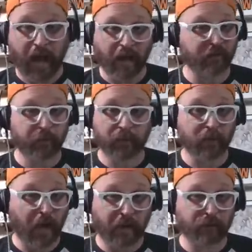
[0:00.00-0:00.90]
Heisman
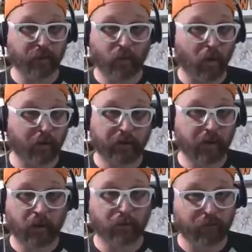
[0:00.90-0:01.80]
Heisman quality
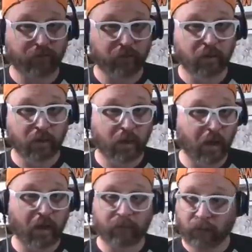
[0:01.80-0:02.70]
numbers.
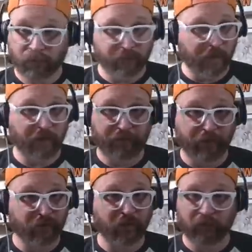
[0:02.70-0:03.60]
Um, very
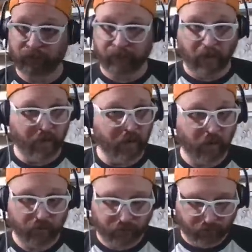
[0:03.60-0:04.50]
efficient, very
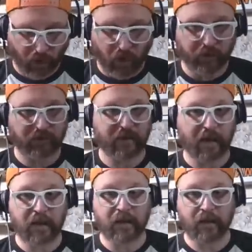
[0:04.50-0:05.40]
solid
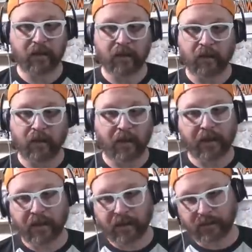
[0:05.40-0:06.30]
day,
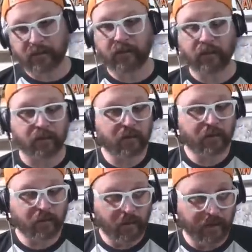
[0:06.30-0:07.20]
and
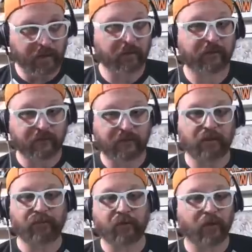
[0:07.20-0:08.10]
again, the
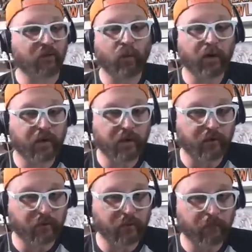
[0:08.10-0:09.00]
defense is what it
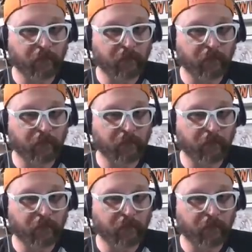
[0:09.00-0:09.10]
is.